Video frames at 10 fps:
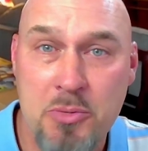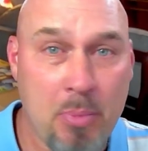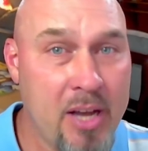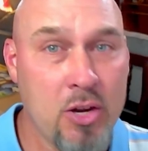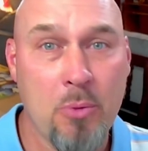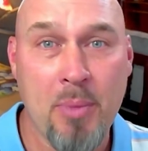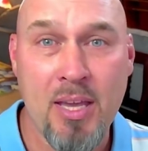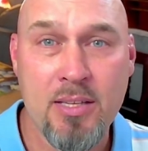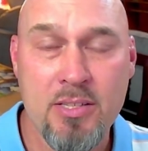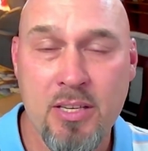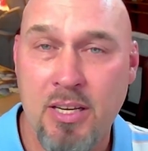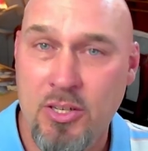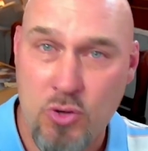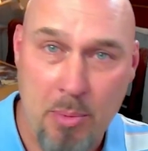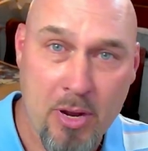by all means,
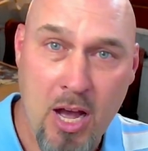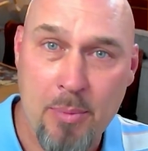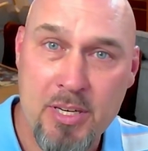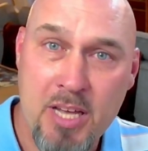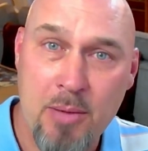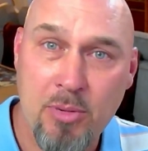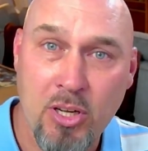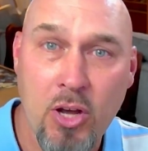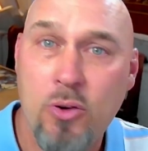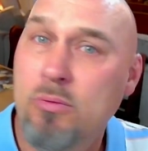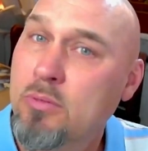drop a comment down below.